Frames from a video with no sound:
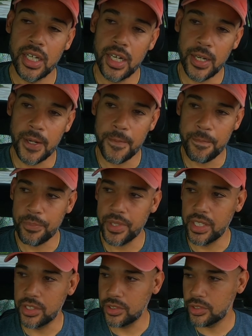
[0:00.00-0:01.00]
um,
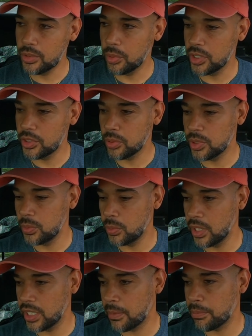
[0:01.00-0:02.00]
in
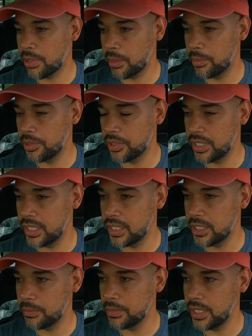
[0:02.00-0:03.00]
2021, I'm probably going to
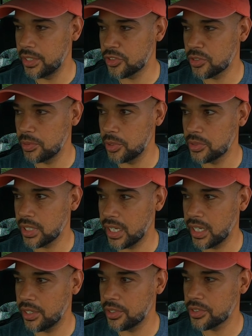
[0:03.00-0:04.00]
end up needing some new
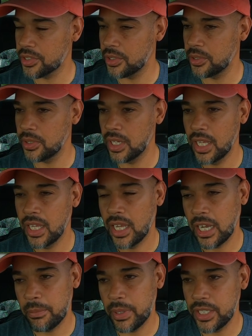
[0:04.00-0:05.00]
tires, so
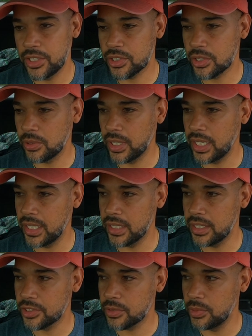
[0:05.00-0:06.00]
I may just go ahead
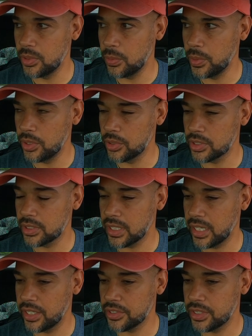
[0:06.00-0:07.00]
and get some new wheels and
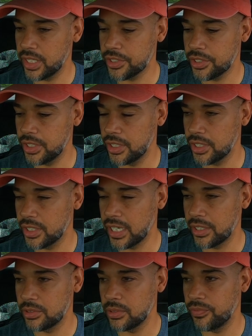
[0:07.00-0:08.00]
tires next year, and
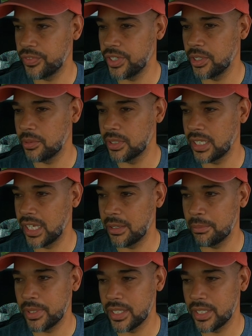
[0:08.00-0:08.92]
I'll do a video on that.